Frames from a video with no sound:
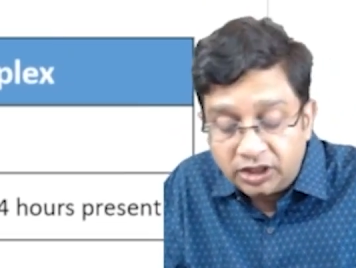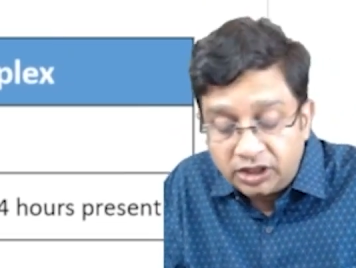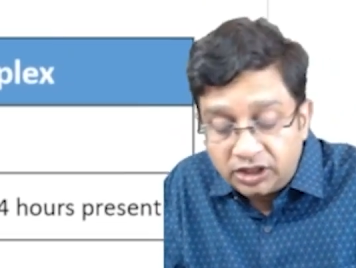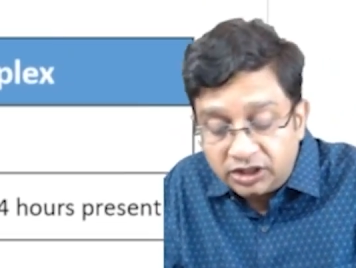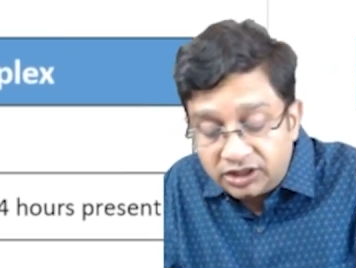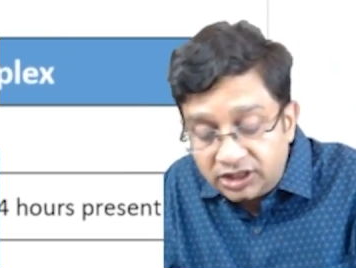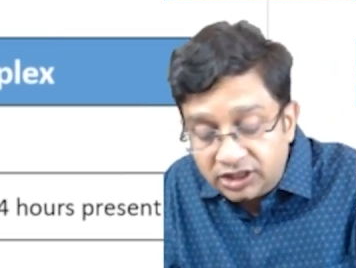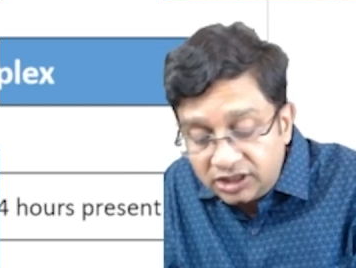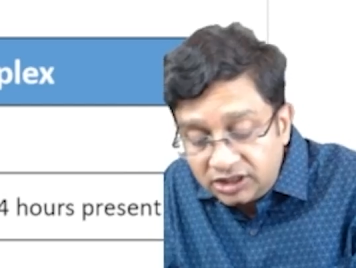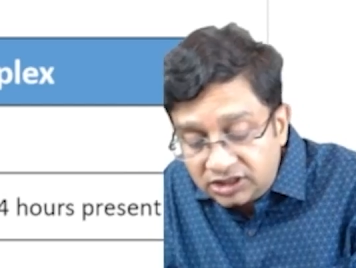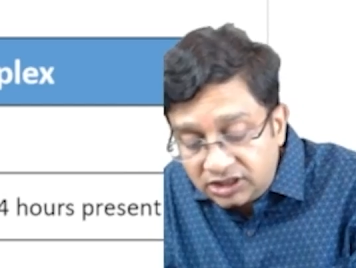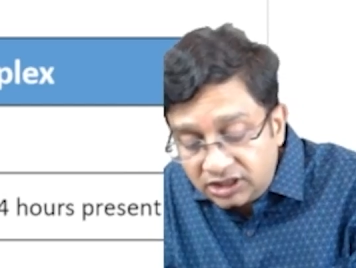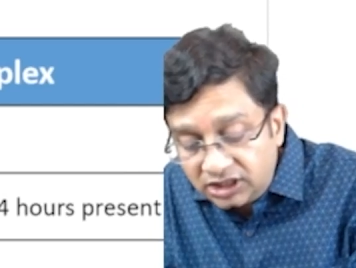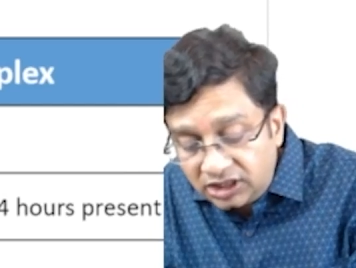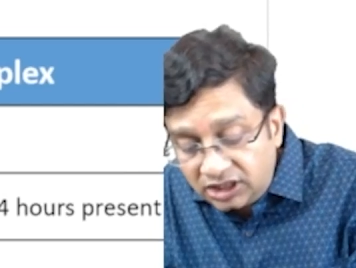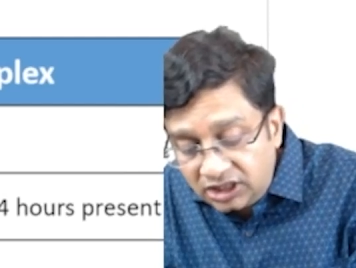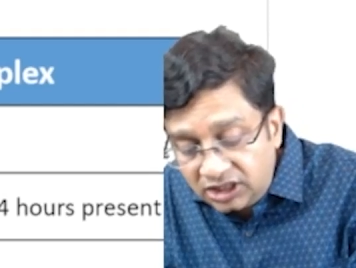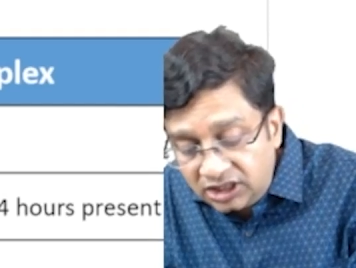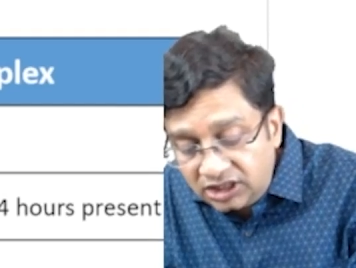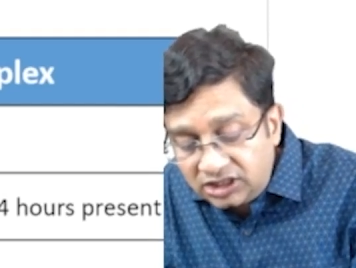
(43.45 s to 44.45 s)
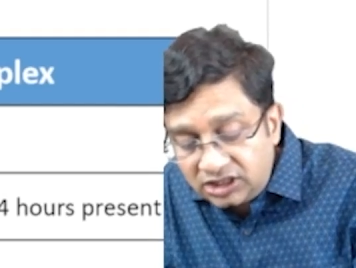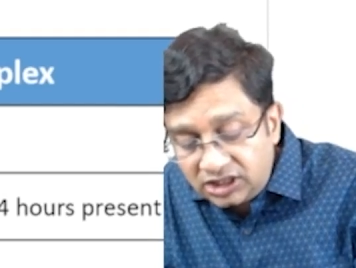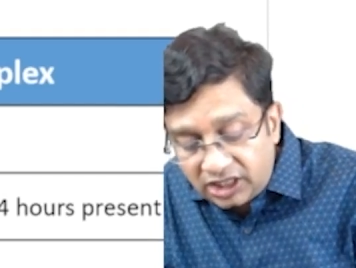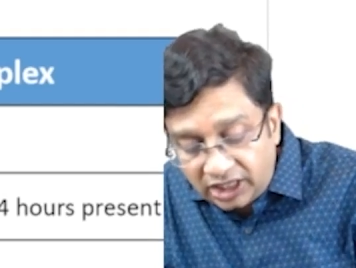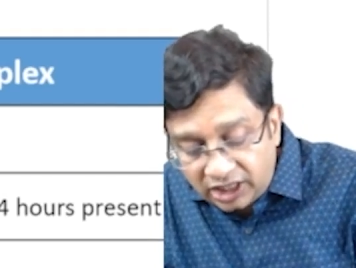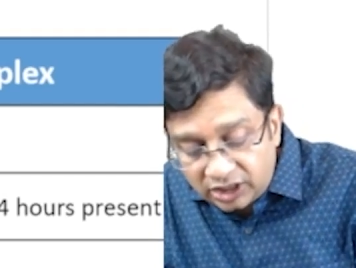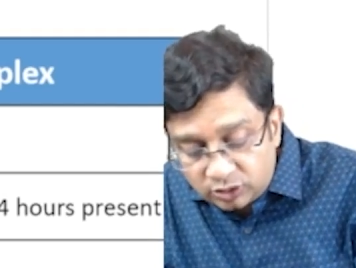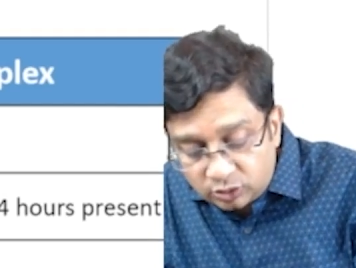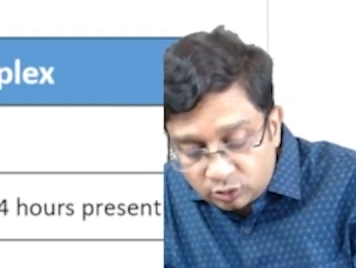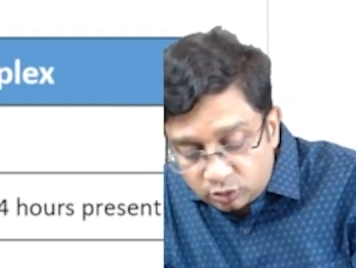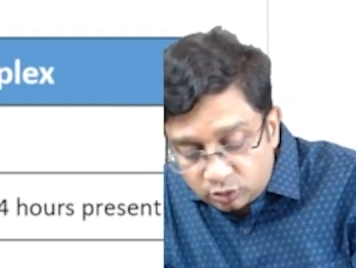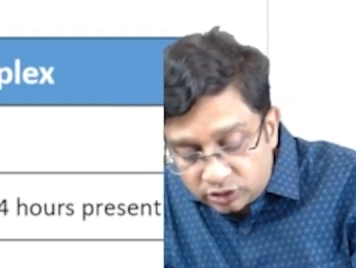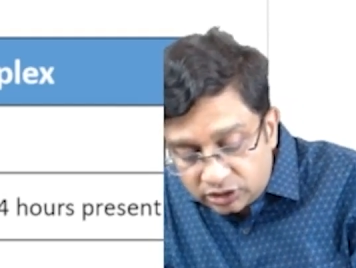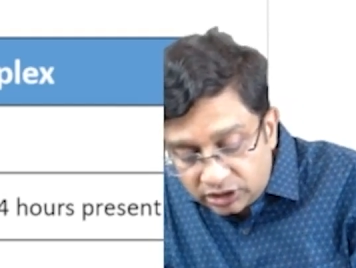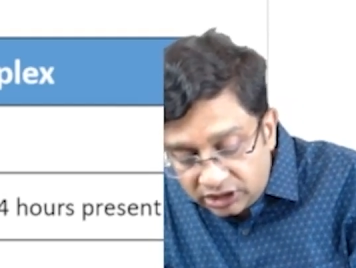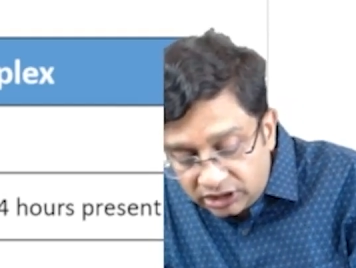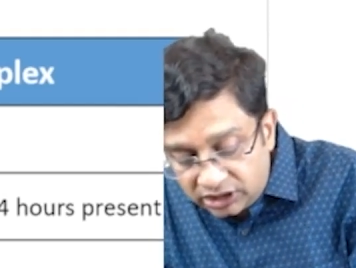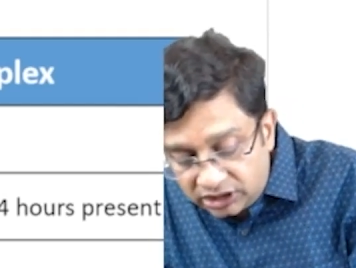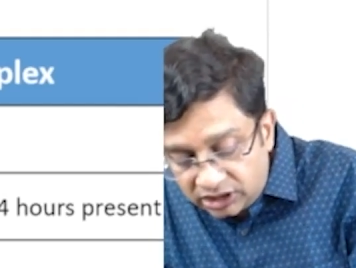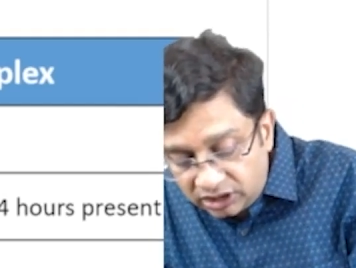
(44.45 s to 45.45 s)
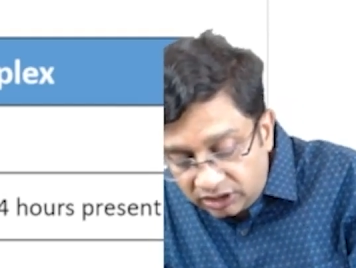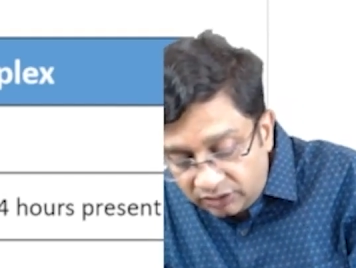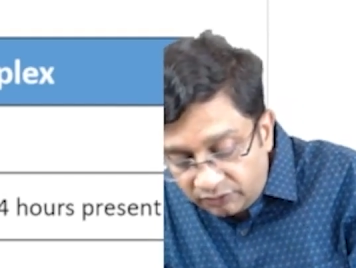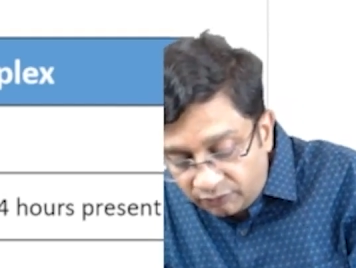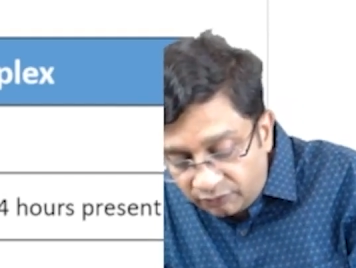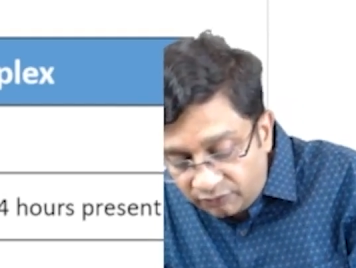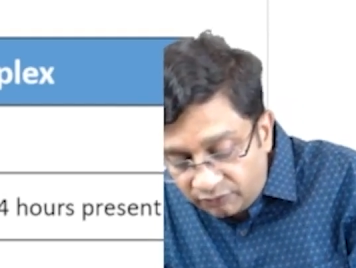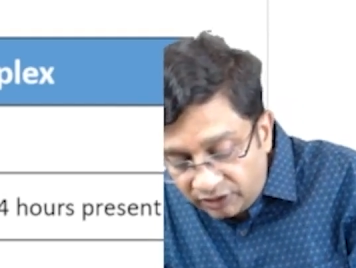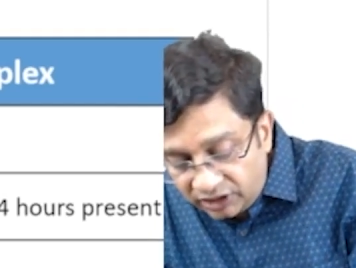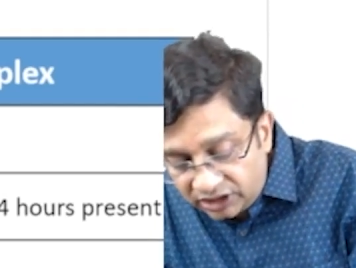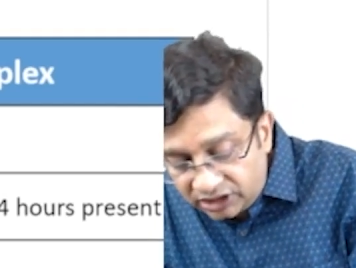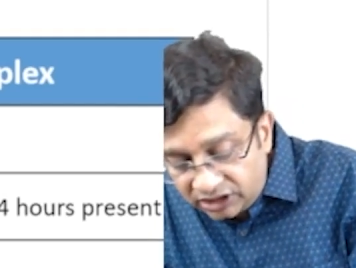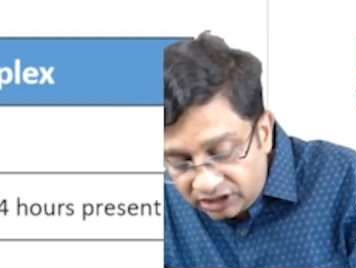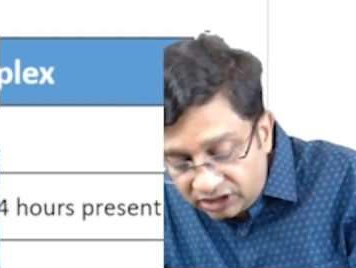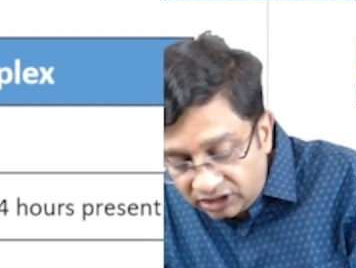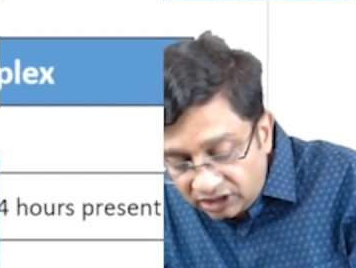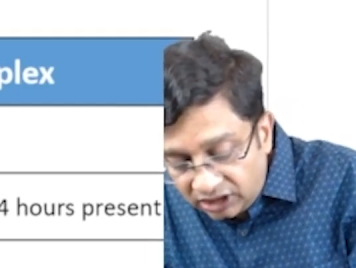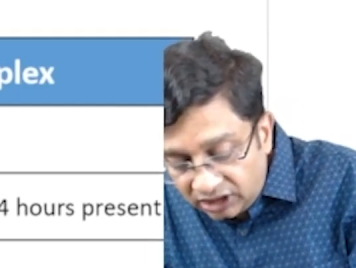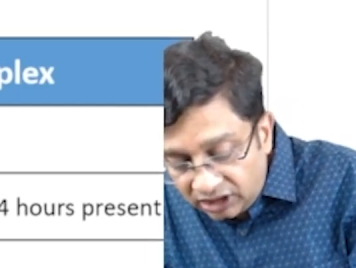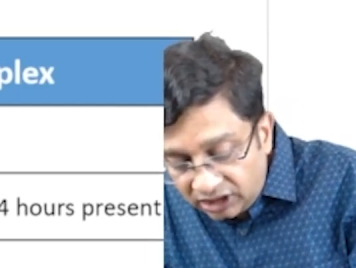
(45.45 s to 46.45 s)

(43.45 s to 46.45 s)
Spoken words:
This is associated with